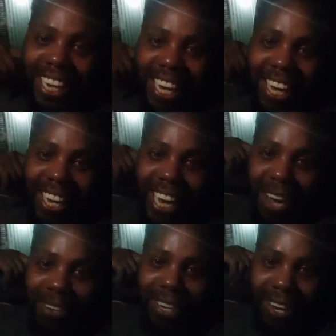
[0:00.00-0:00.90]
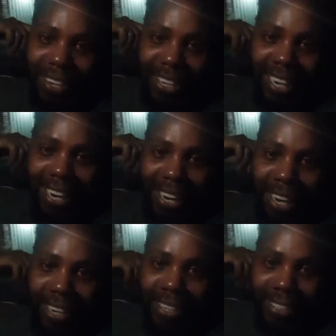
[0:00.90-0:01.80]
I don't
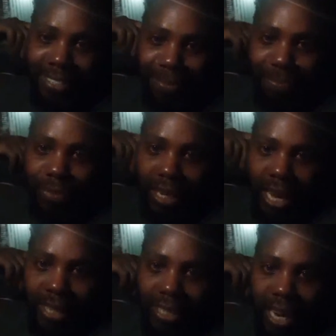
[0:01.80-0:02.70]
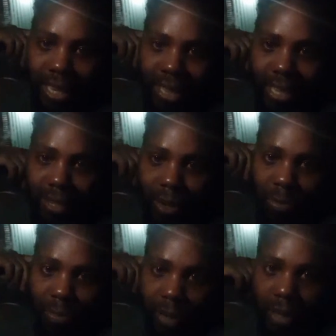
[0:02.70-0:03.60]
know. Last night they
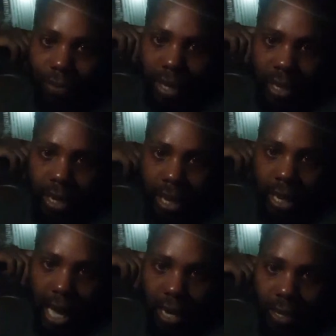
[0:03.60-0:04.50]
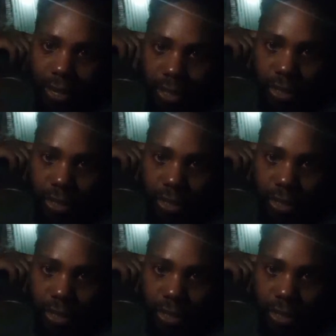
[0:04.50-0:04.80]
told me of a calendar and